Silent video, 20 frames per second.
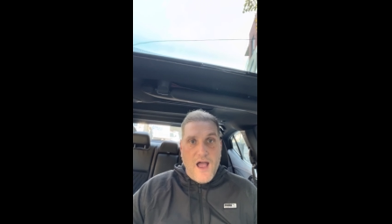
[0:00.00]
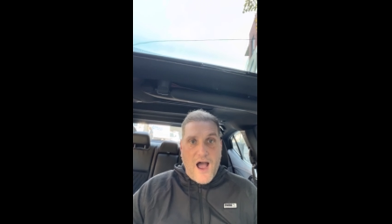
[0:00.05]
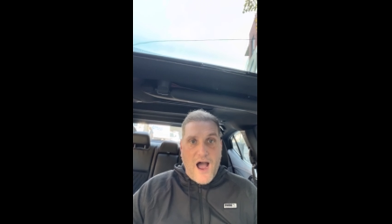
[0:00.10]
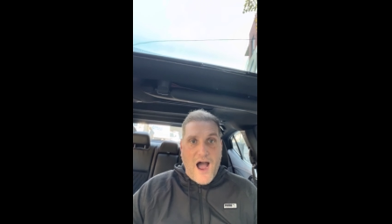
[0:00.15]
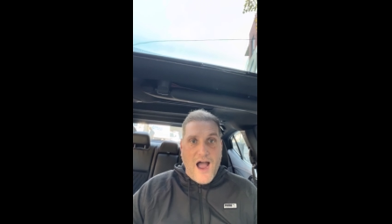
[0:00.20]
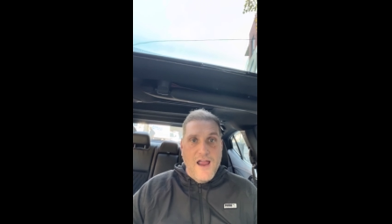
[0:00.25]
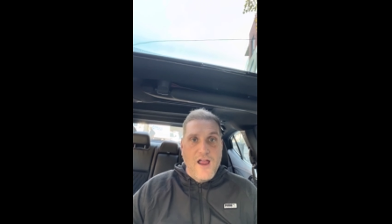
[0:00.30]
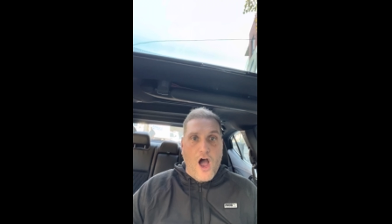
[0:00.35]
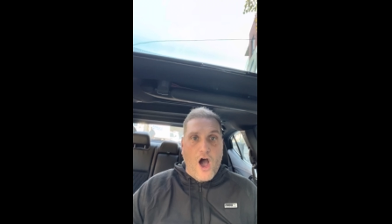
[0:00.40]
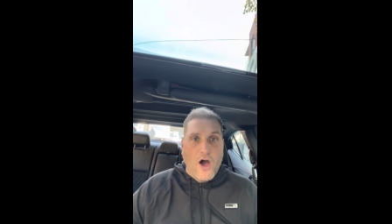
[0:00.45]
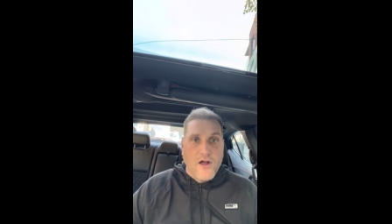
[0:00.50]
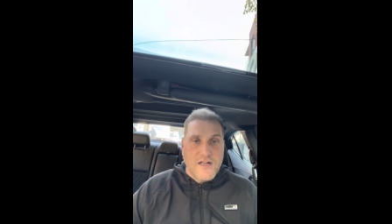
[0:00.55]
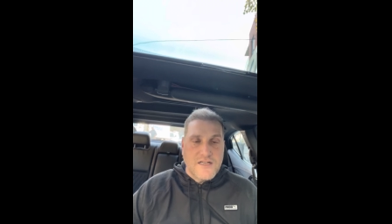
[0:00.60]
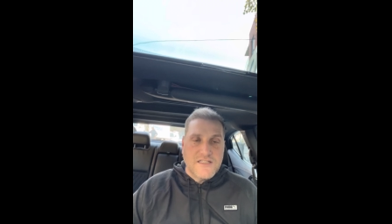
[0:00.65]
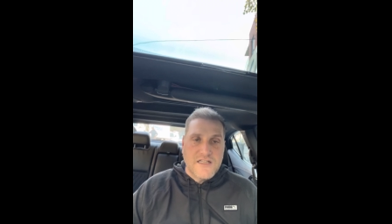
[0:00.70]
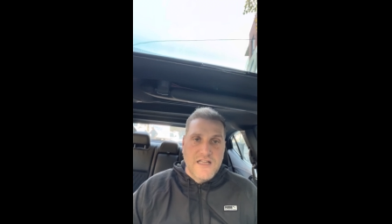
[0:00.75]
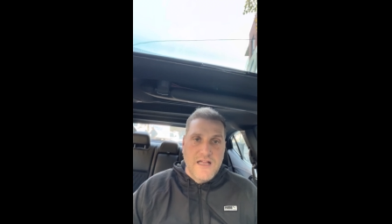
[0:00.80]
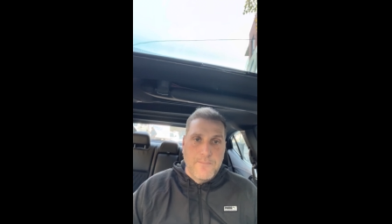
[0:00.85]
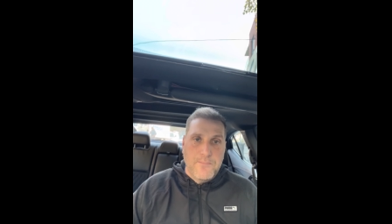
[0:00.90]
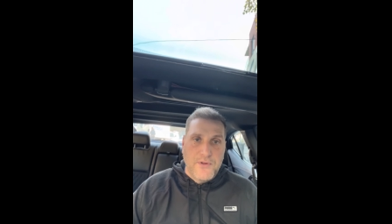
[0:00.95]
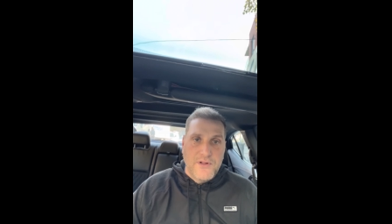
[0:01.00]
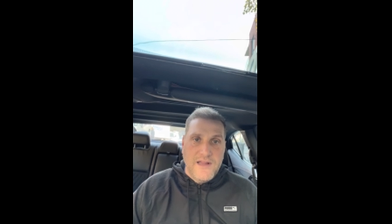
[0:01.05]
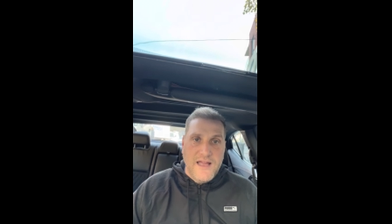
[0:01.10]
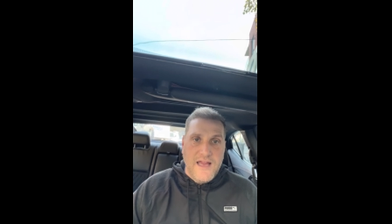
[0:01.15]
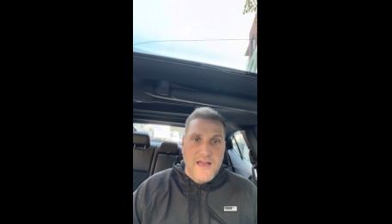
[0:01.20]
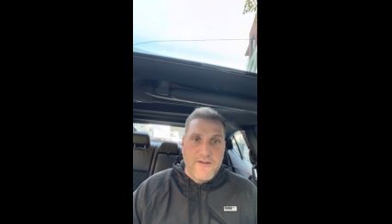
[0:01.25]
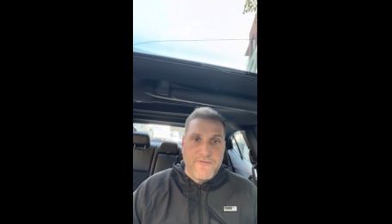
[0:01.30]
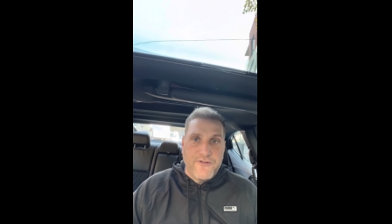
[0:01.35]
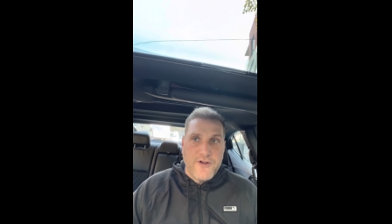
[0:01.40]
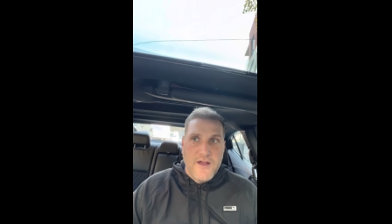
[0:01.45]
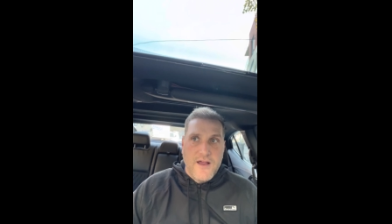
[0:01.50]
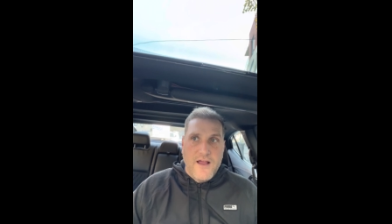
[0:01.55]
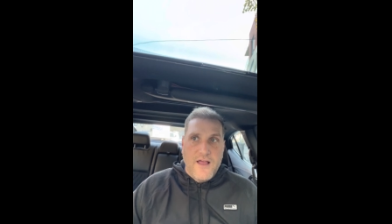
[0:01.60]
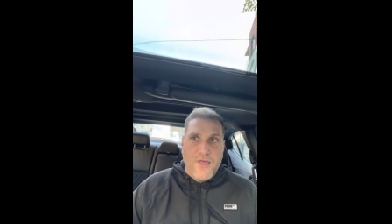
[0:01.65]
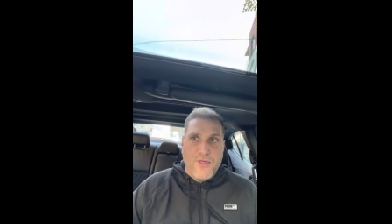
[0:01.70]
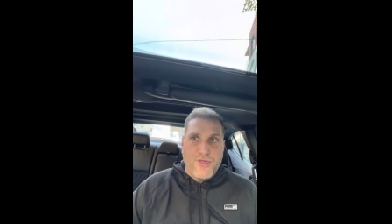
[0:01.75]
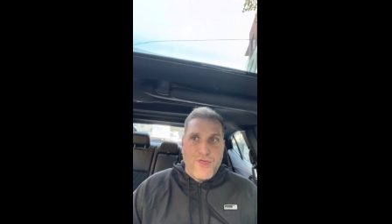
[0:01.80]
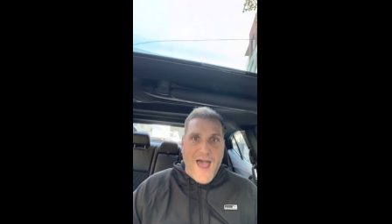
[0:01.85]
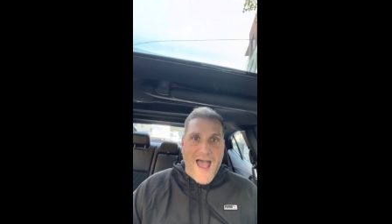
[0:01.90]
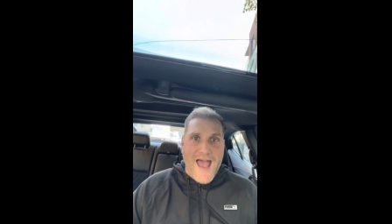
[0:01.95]
I honestly believe
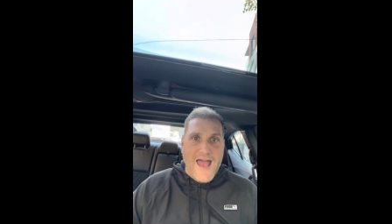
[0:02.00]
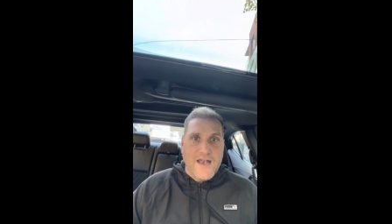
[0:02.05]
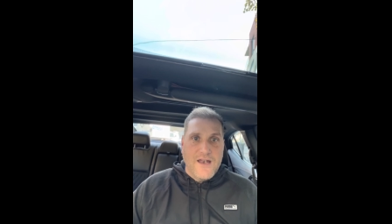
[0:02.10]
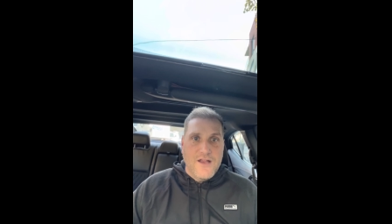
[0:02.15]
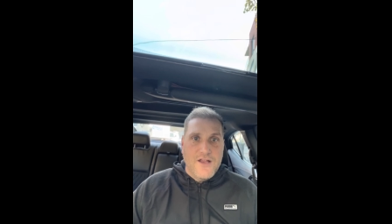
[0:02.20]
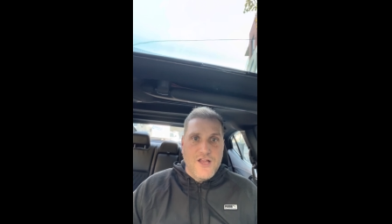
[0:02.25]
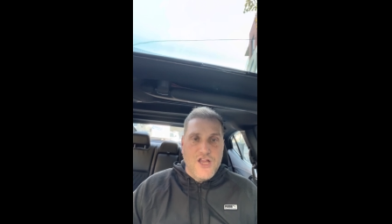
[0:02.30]
that